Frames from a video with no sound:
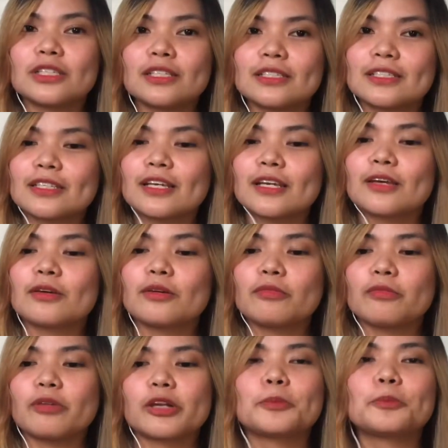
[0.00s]
is
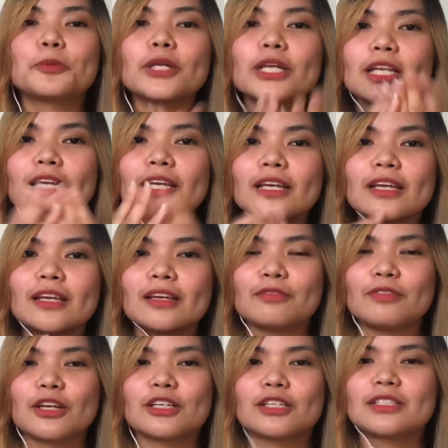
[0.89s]
very pretty
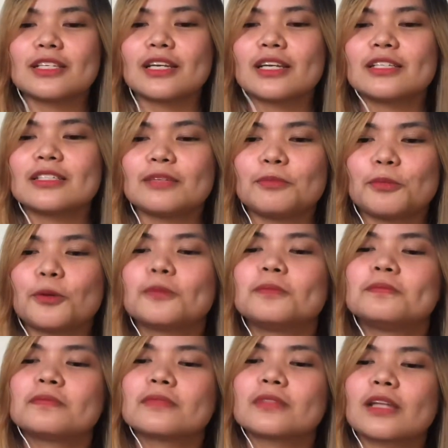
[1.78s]
and very sexy po.
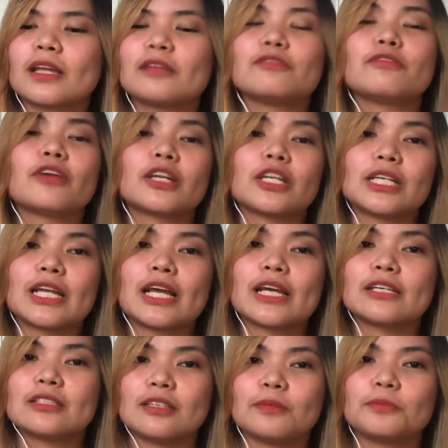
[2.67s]
And very
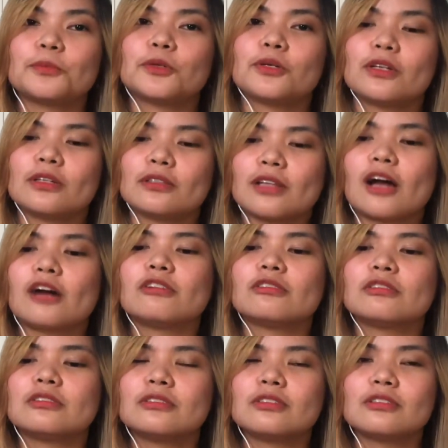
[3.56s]
nice din po na
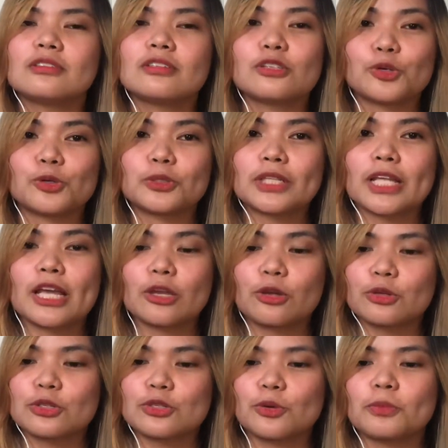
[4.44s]
tao. So,
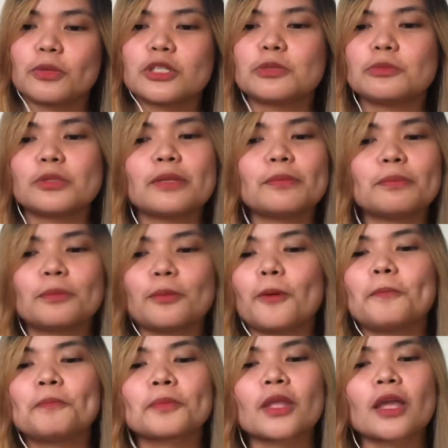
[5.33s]
thank you so much din po.
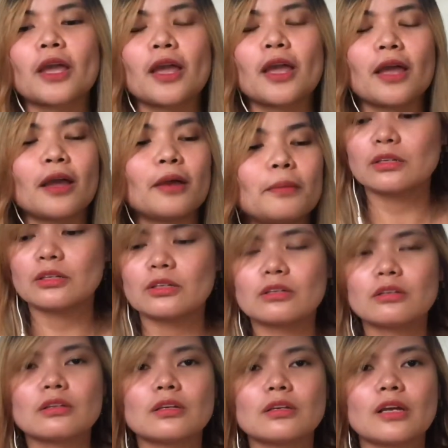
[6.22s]

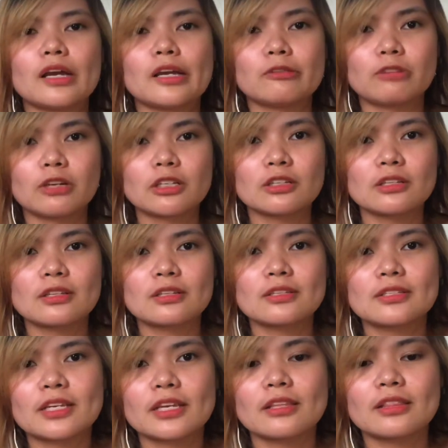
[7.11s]
I wanna
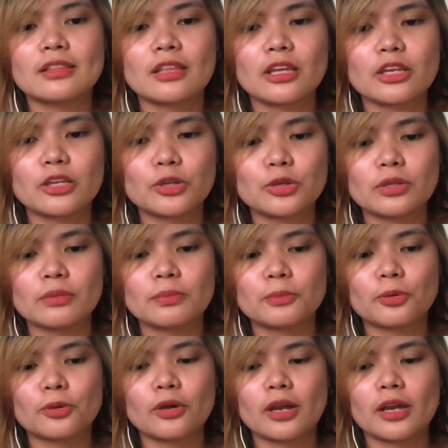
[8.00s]
say thank you din
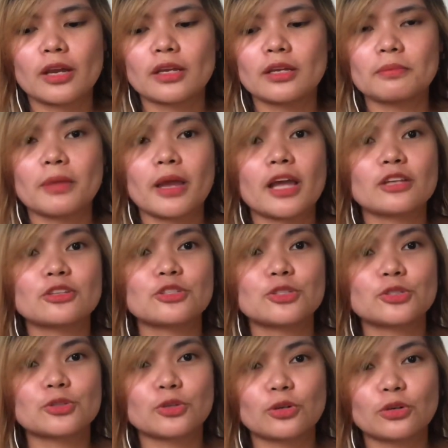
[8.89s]
po kay
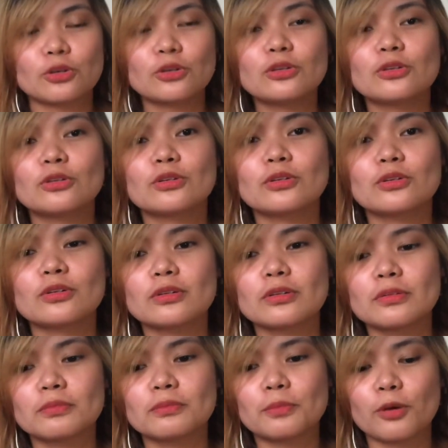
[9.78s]
Maestro
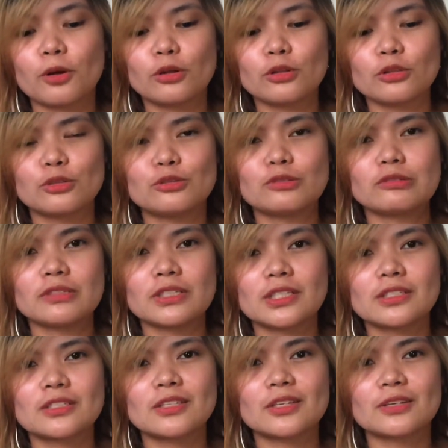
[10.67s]
Paul
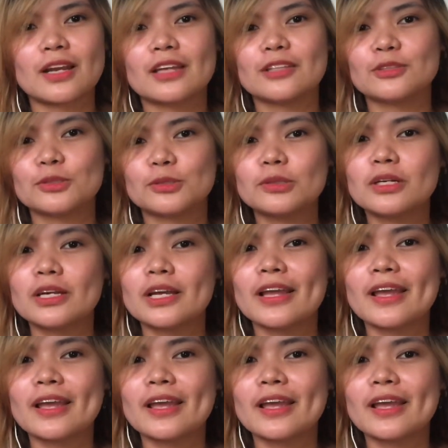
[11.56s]
Louis Serrano